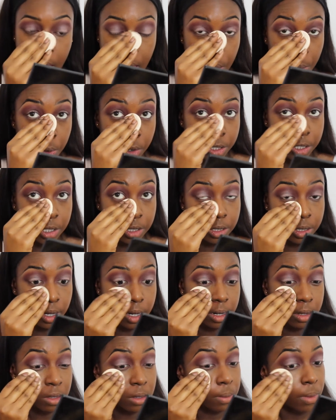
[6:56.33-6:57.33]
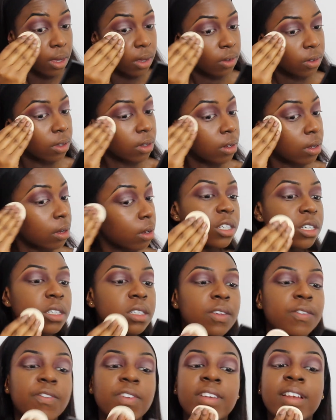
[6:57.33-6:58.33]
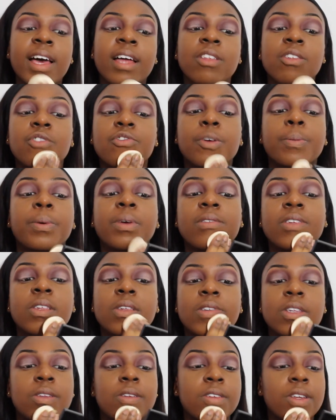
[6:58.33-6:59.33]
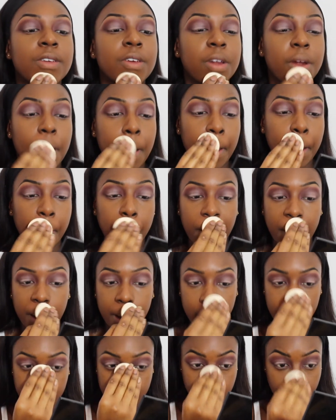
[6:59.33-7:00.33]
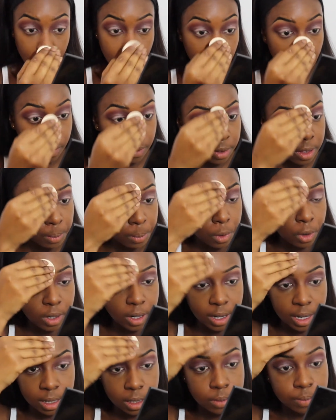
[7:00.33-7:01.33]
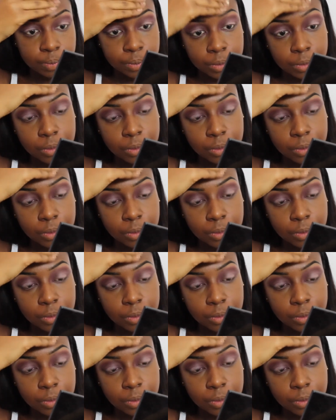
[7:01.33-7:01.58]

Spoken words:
And what she's done is amazing. She's a philanthropist, you know. So other than modelling,